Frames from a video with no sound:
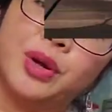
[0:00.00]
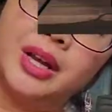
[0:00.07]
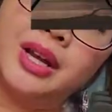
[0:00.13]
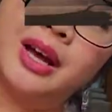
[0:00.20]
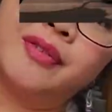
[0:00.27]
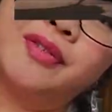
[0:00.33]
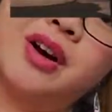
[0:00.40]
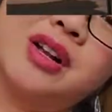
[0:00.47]

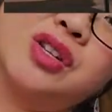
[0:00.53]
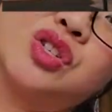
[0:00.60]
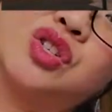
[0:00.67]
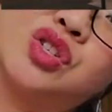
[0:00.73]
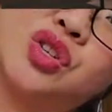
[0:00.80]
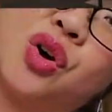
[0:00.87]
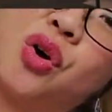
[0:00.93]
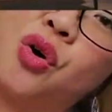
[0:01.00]
We have gotten
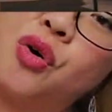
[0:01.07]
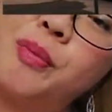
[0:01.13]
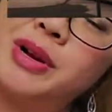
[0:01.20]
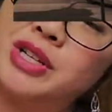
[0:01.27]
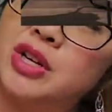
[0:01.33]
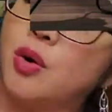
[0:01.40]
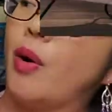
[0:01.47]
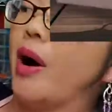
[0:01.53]
so
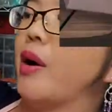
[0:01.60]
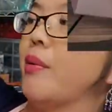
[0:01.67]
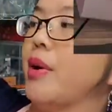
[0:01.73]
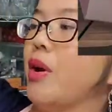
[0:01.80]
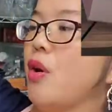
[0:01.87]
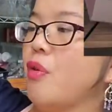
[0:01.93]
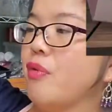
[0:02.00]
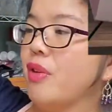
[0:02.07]
much
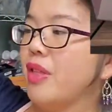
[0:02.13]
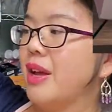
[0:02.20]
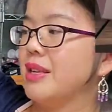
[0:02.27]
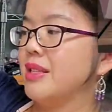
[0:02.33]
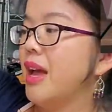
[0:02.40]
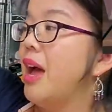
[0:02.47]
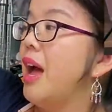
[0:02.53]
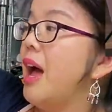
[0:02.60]
inquiry over
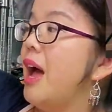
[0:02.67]
this.